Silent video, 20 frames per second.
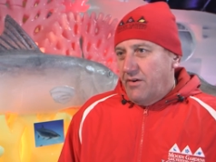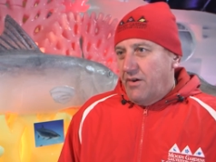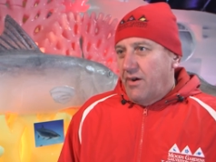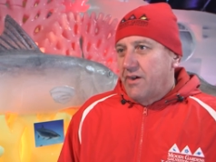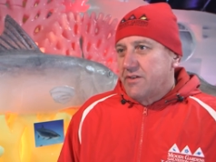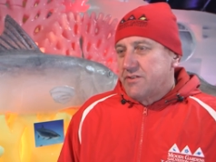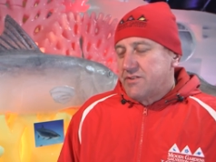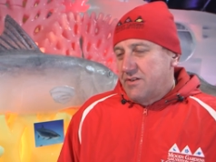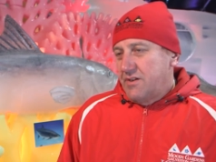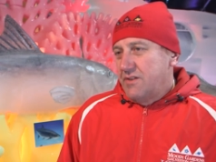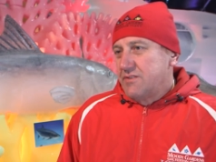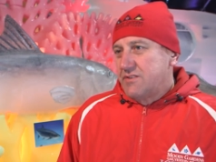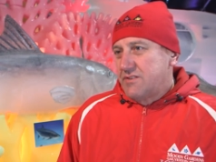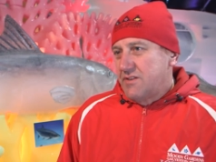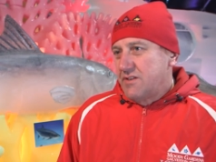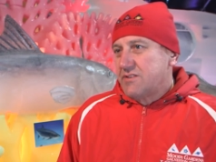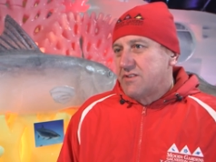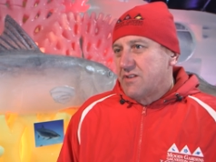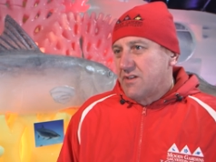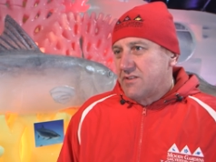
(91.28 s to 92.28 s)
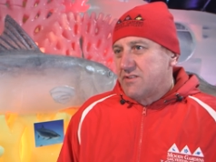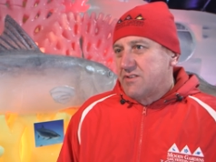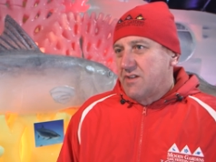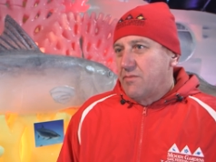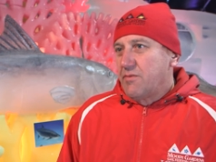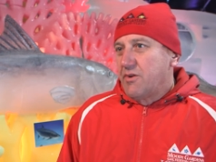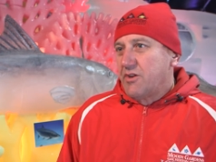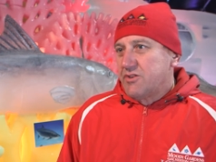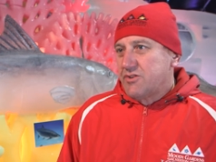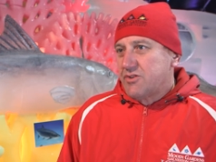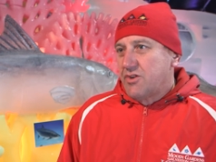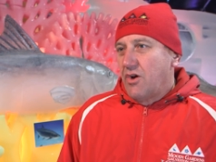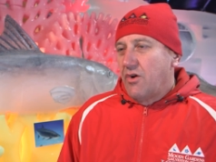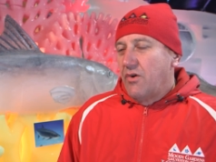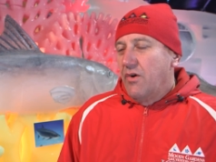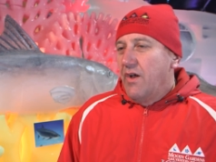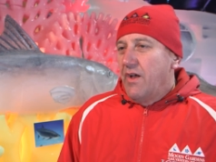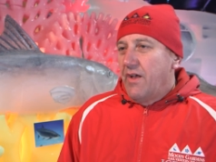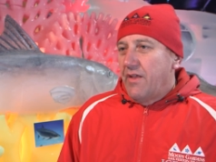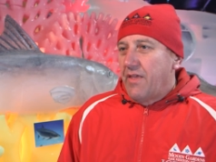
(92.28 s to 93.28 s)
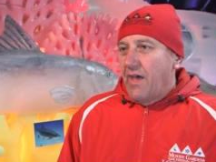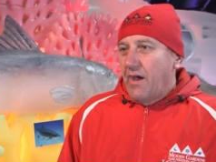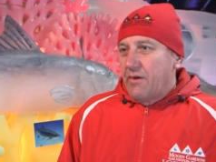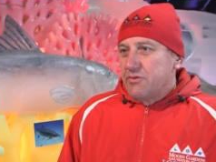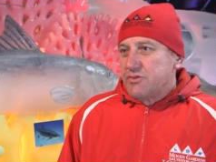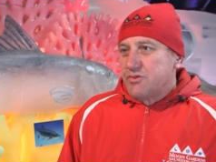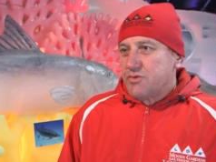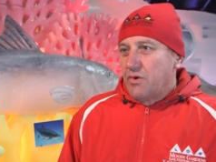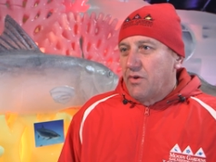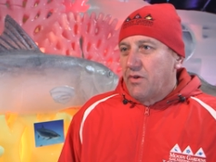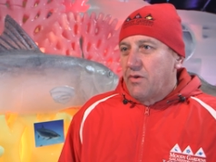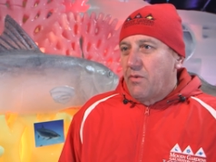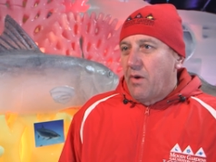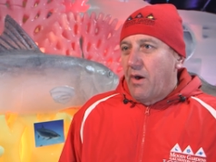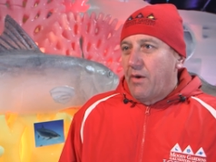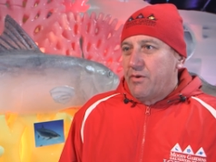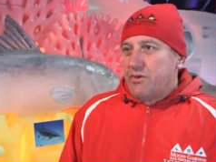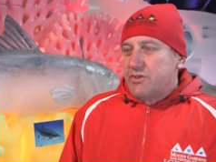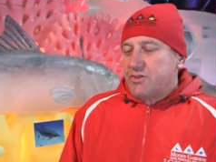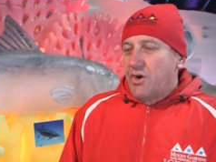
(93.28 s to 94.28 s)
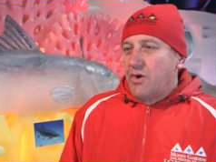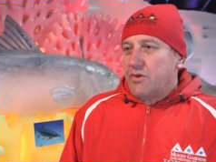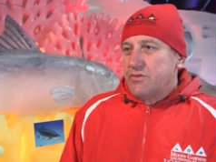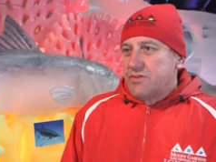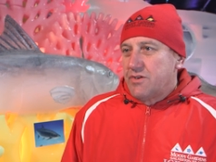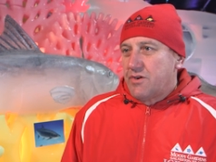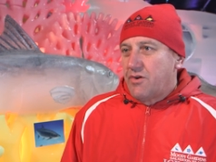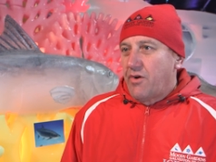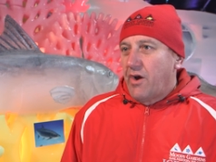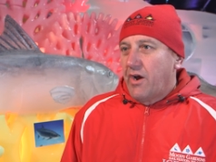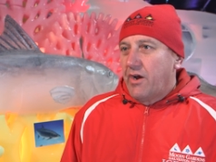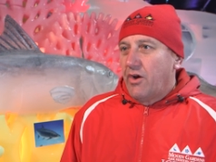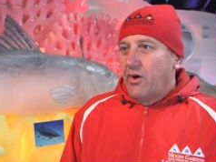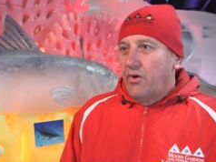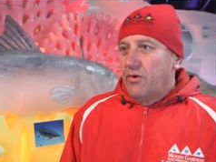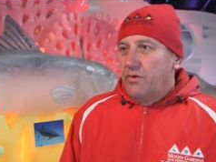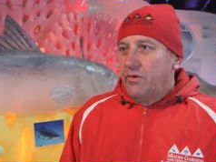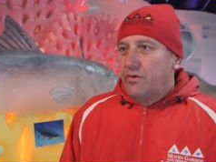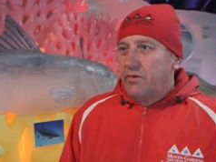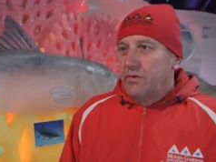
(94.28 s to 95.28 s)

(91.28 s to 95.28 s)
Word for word: to us as this exhibit. So that was really why we chose Aggreko.